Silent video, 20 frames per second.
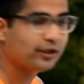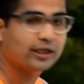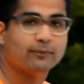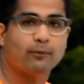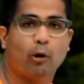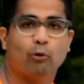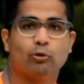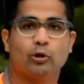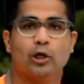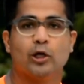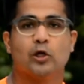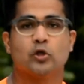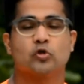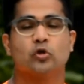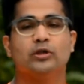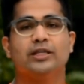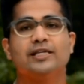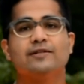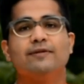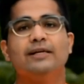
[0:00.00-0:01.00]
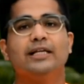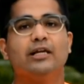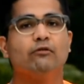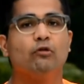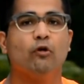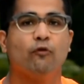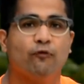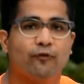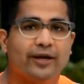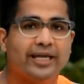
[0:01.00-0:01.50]
mount. So this will give you
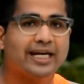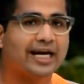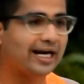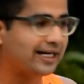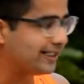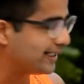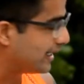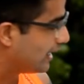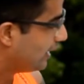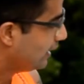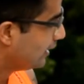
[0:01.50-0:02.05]
a fair idea